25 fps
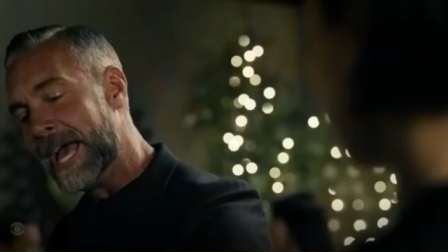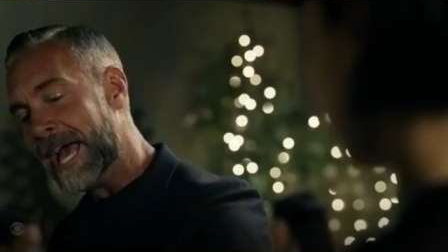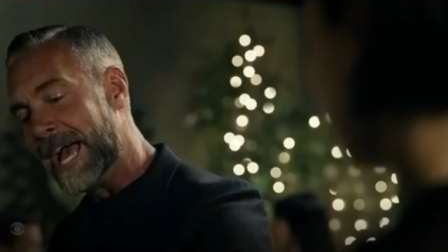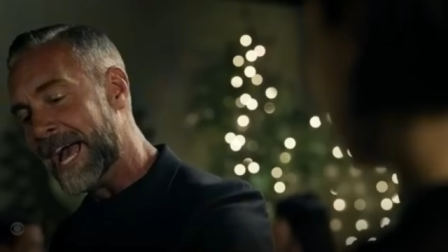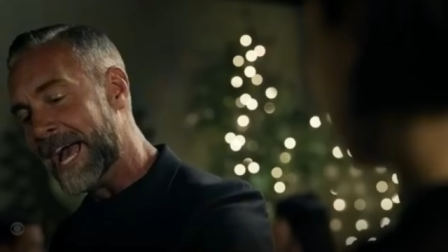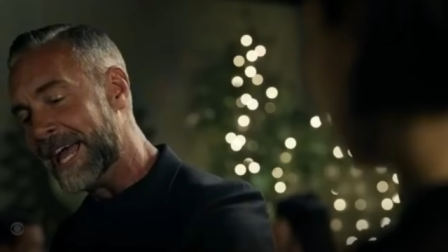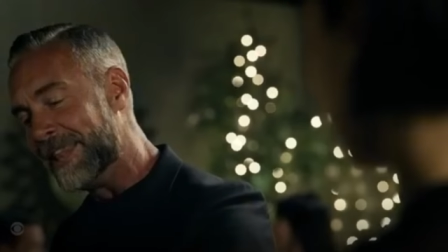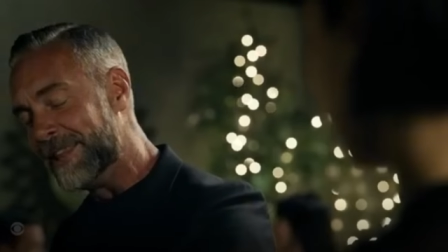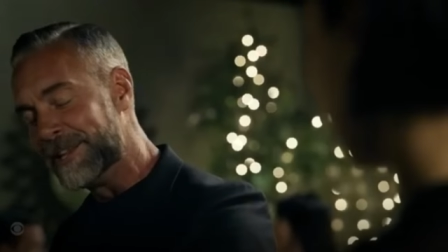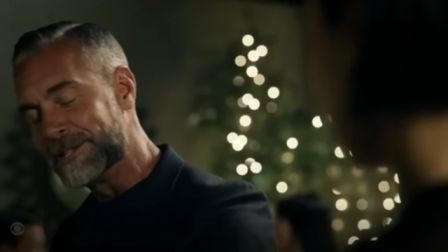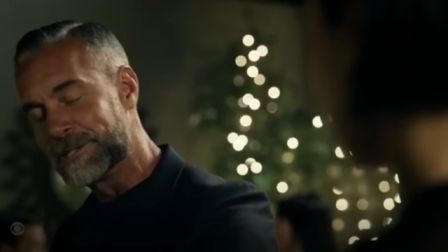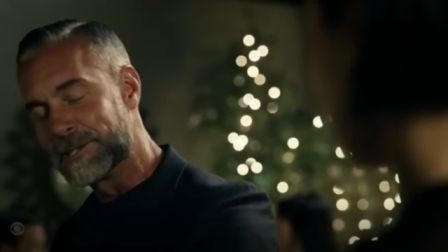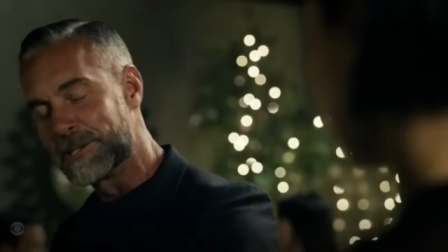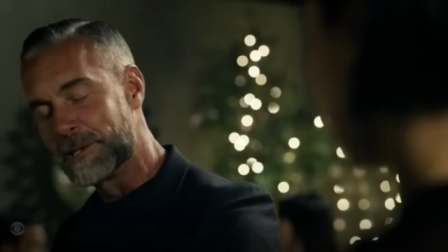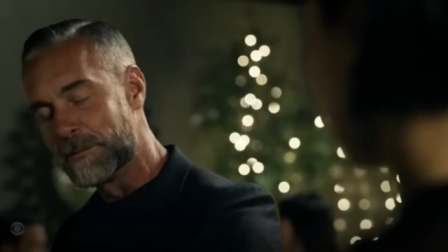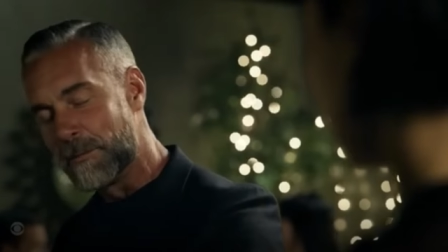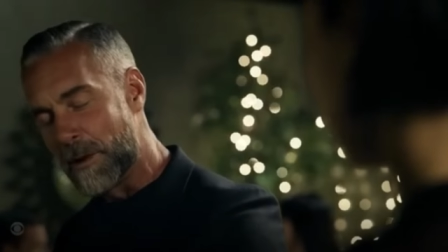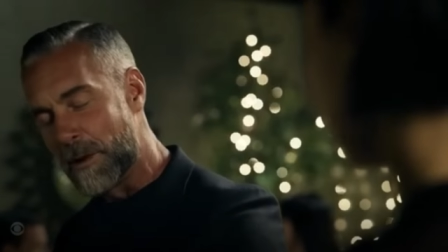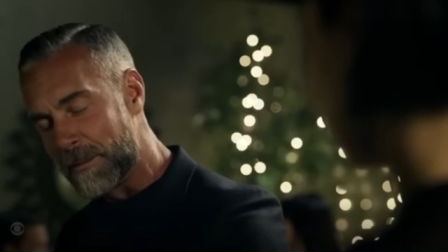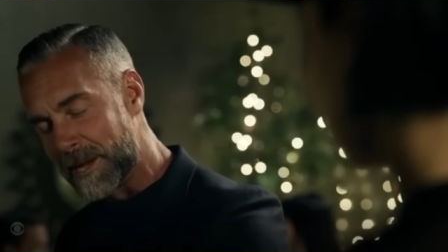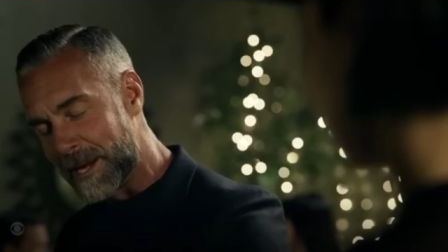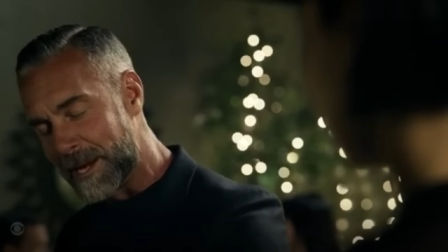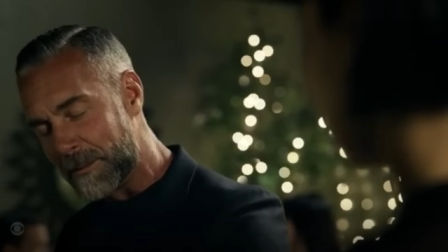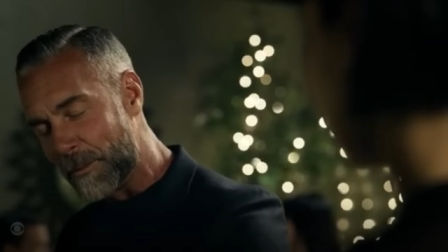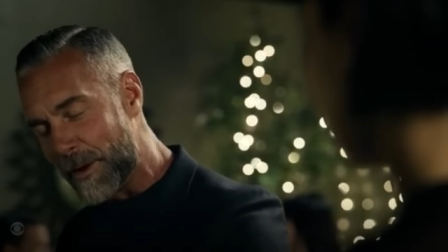And this is the
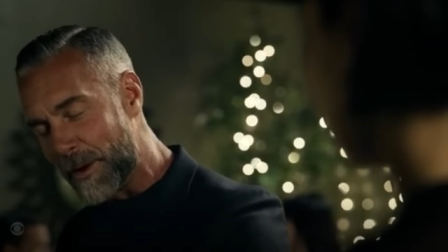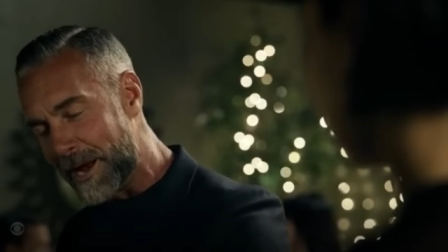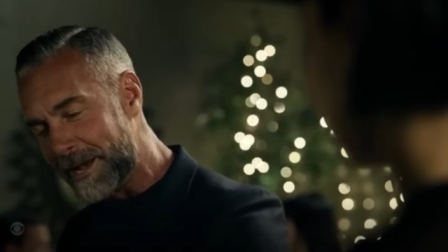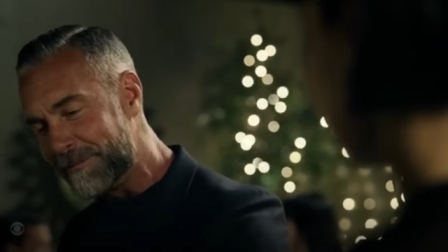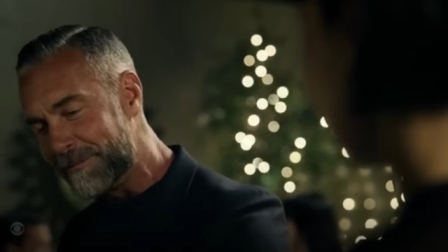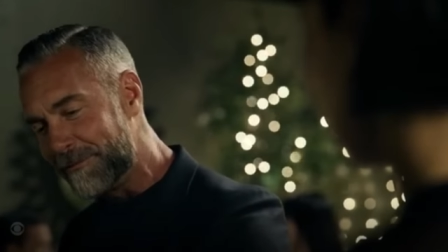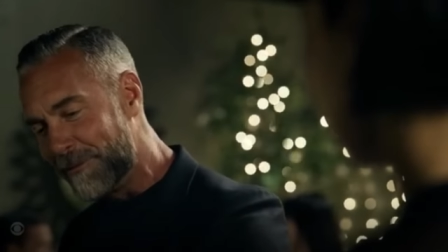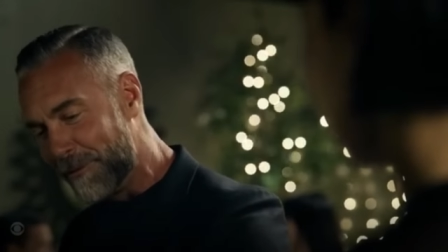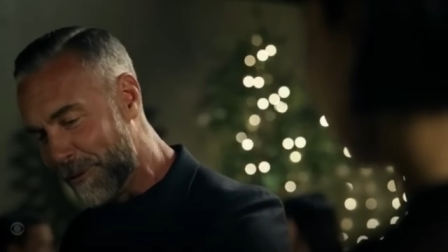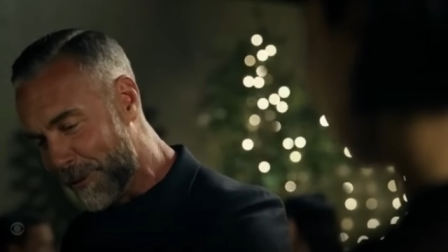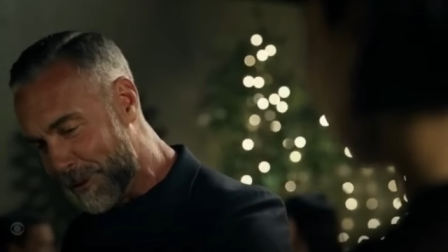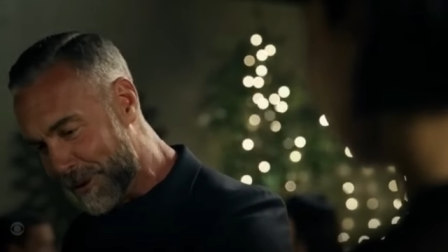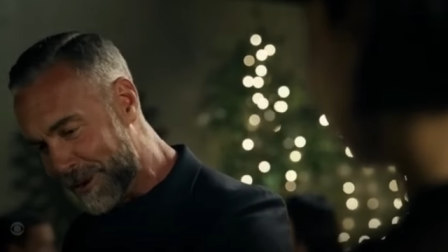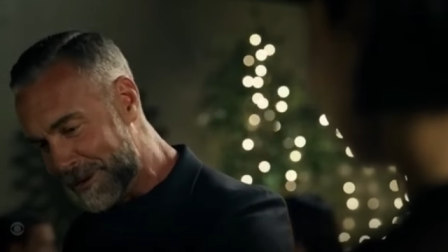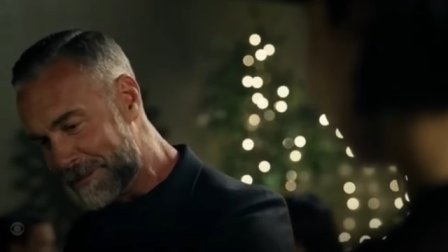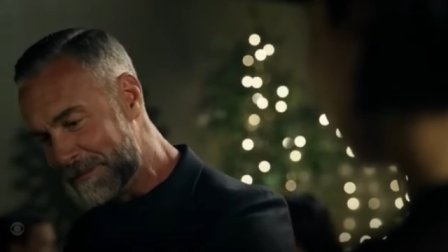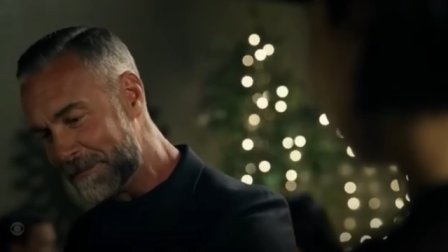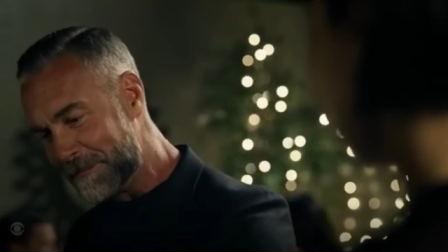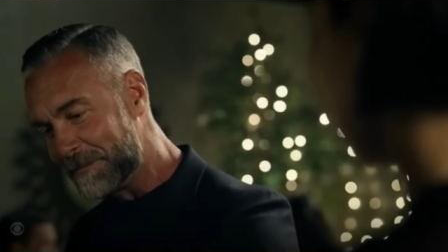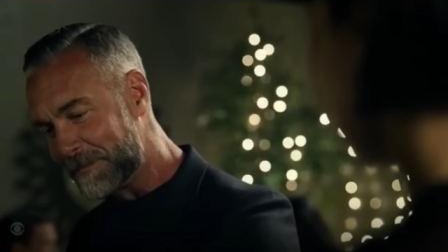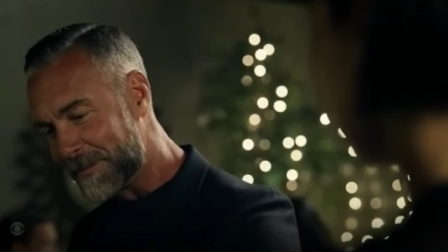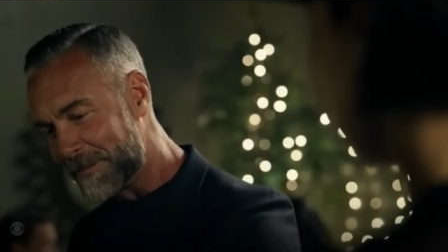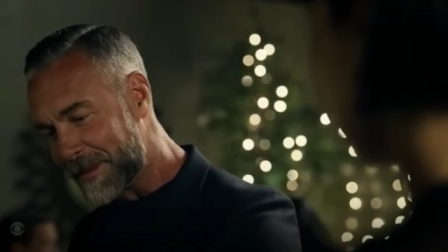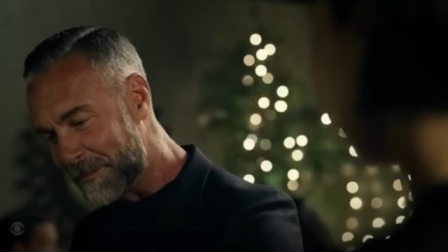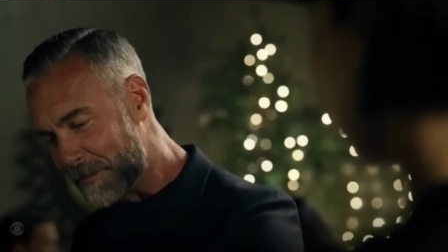moment I'm waiting for.
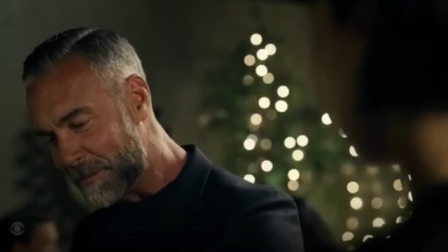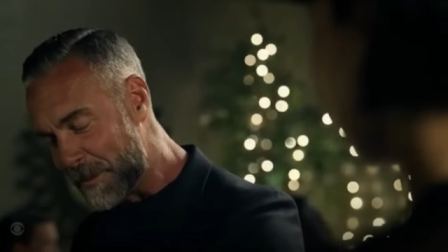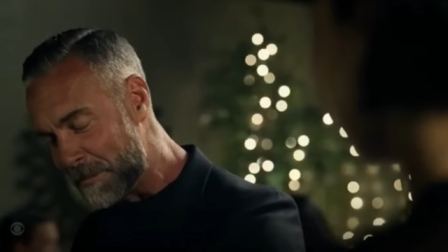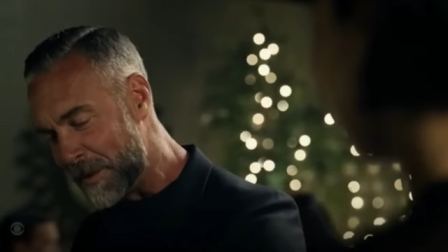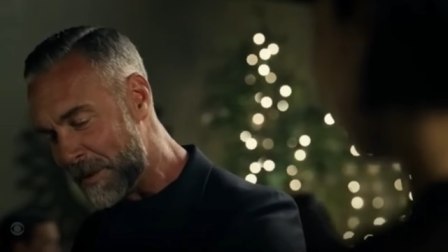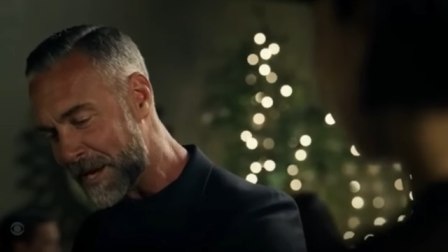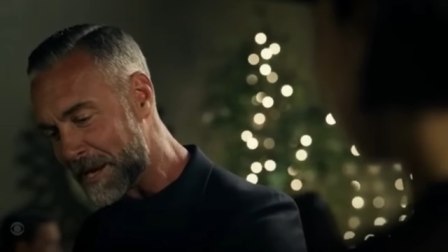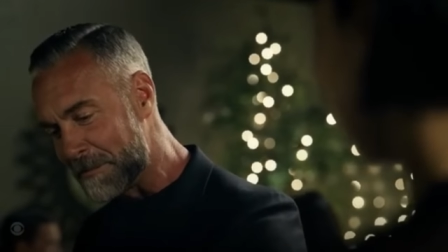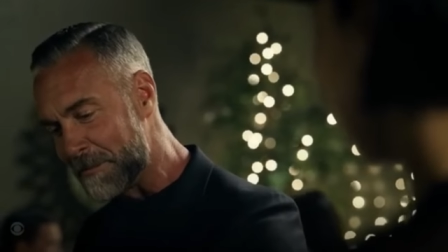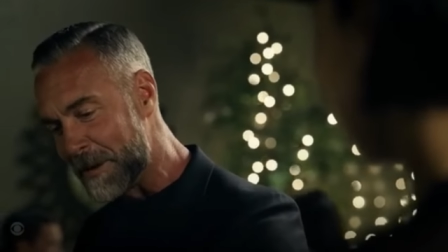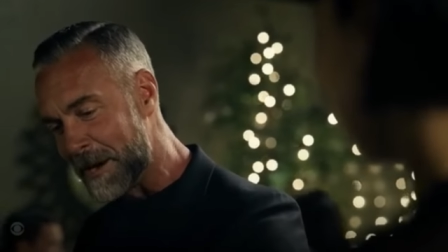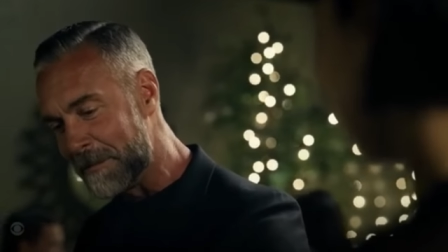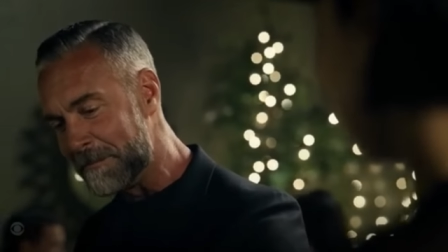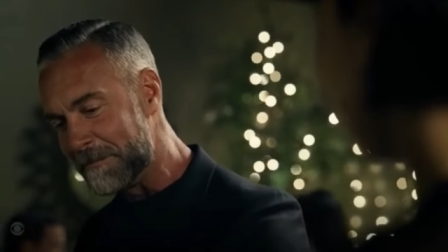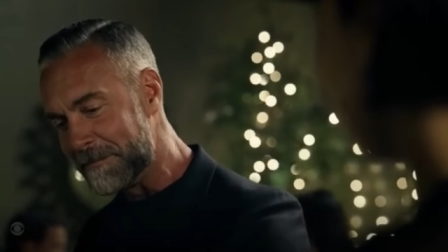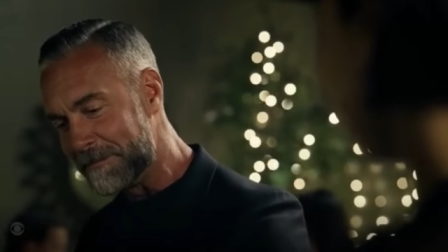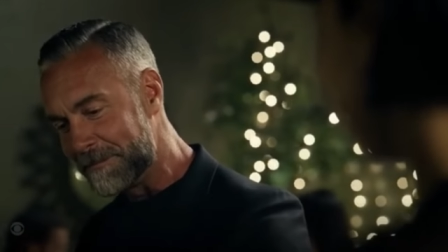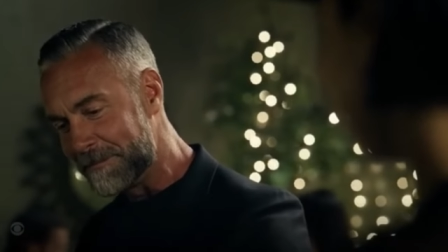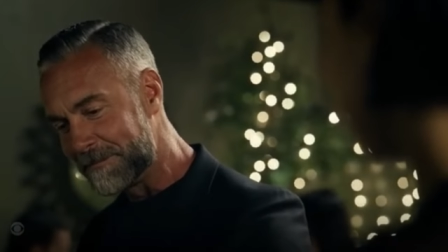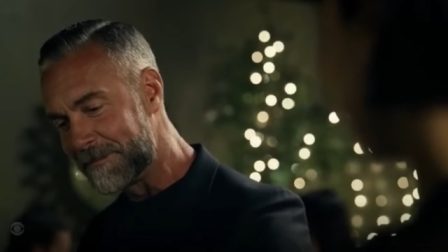We pick him up.